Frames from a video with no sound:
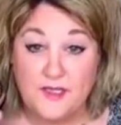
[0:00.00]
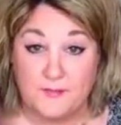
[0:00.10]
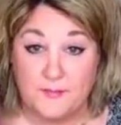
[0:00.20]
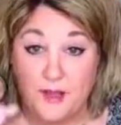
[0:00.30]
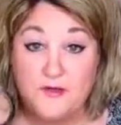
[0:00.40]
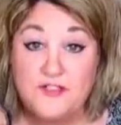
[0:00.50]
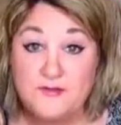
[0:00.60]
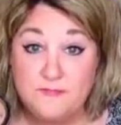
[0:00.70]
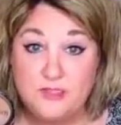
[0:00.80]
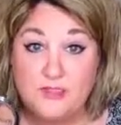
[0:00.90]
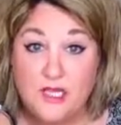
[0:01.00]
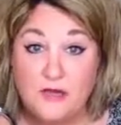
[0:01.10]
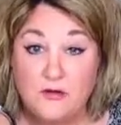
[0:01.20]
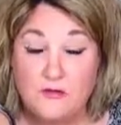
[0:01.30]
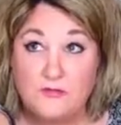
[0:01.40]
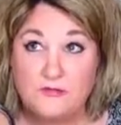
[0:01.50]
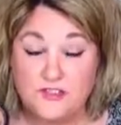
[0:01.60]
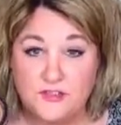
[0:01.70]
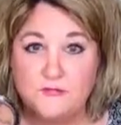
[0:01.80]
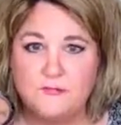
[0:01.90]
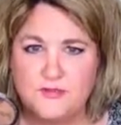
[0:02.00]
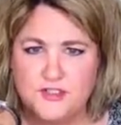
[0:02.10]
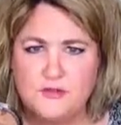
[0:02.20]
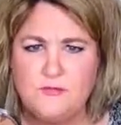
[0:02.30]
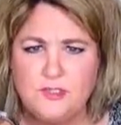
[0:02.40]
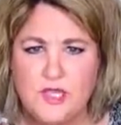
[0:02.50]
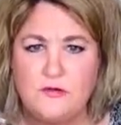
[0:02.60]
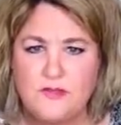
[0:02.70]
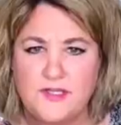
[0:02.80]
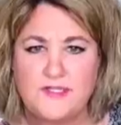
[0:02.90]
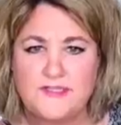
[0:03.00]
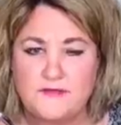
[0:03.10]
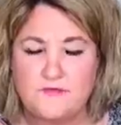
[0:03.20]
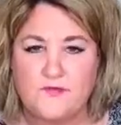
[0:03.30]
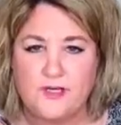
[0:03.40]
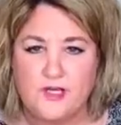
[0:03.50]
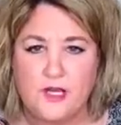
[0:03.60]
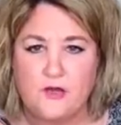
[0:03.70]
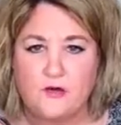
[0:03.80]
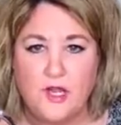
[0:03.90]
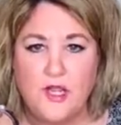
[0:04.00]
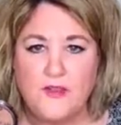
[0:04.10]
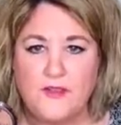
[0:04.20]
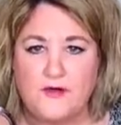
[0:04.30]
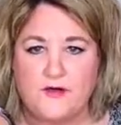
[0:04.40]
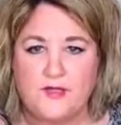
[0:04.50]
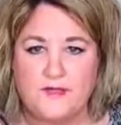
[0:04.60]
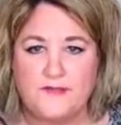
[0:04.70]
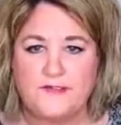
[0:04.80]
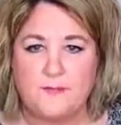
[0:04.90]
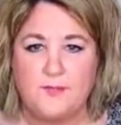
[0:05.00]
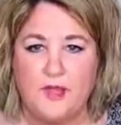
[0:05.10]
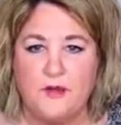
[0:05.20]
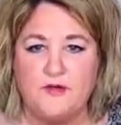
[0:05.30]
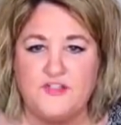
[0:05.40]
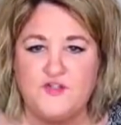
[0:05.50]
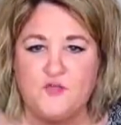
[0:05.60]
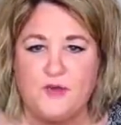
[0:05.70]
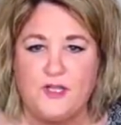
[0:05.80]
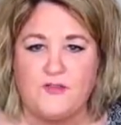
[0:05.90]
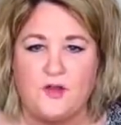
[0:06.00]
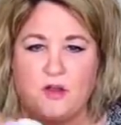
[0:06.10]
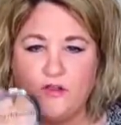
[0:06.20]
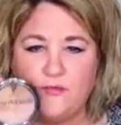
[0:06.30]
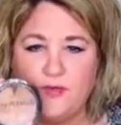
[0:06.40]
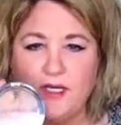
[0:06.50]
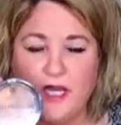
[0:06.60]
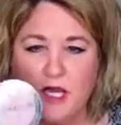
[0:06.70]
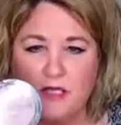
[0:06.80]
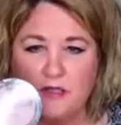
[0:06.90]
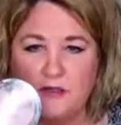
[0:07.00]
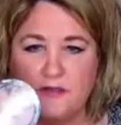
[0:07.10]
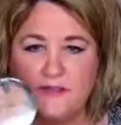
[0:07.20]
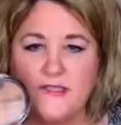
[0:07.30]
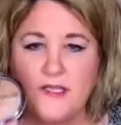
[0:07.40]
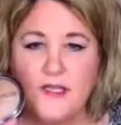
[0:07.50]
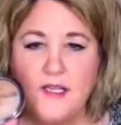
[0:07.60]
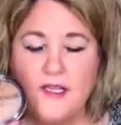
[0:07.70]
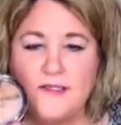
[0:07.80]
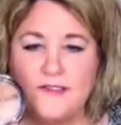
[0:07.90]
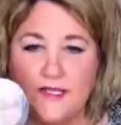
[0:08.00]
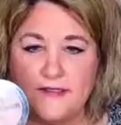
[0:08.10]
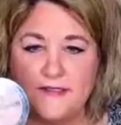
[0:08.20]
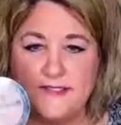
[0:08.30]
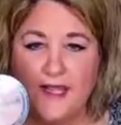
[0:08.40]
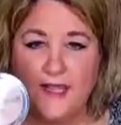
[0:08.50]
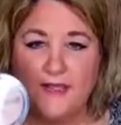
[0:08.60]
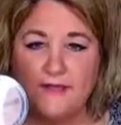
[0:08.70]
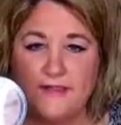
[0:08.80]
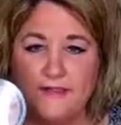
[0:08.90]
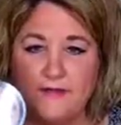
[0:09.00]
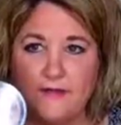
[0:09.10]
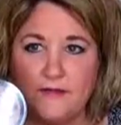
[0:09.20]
the post below, two below this video. There is a post with all 3 colors. Sunset,